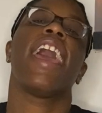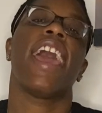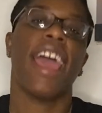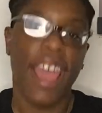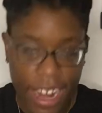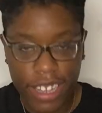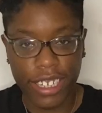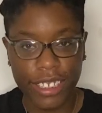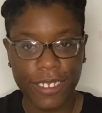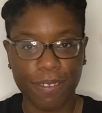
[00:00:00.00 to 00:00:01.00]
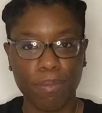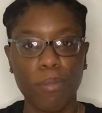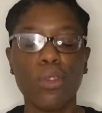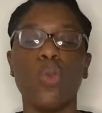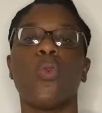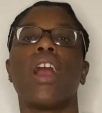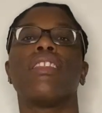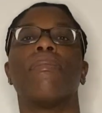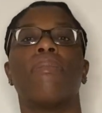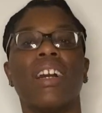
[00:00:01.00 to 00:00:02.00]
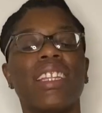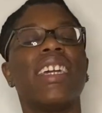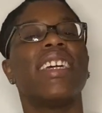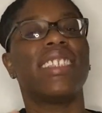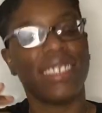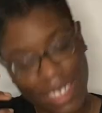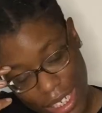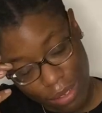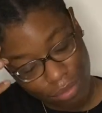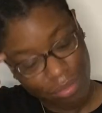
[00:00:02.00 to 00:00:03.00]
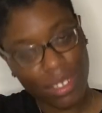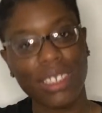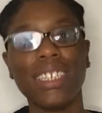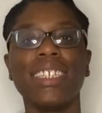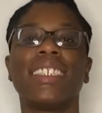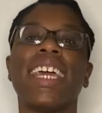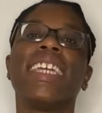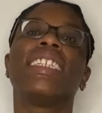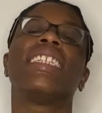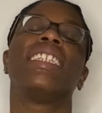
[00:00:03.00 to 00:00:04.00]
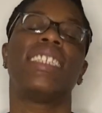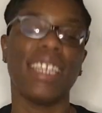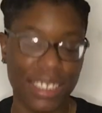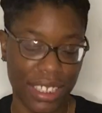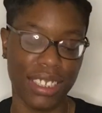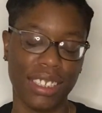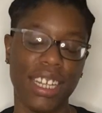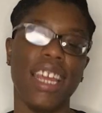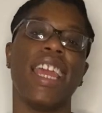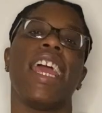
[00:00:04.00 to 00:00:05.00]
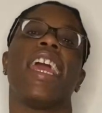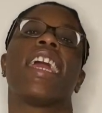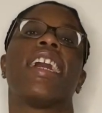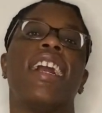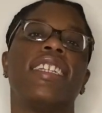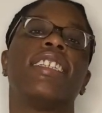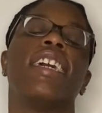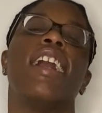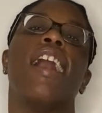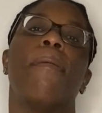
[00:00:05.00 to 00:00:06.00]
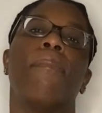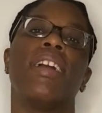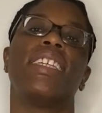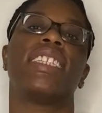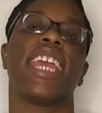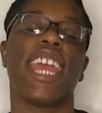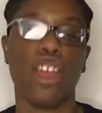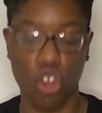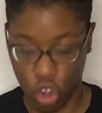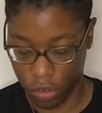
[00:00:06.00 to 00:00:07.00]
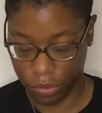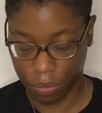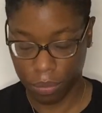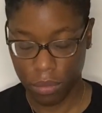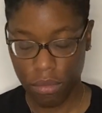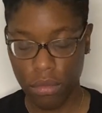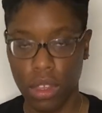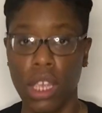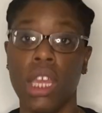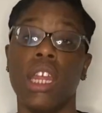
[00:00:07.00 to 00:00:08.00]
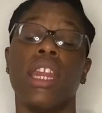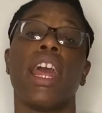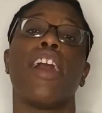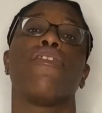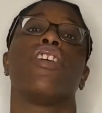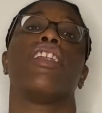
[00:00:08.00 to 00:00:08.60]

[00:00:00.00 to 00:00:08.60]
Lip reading: Hannah, while the mother is asleep, takes her scissors and cuts her mother's hair off. Now, if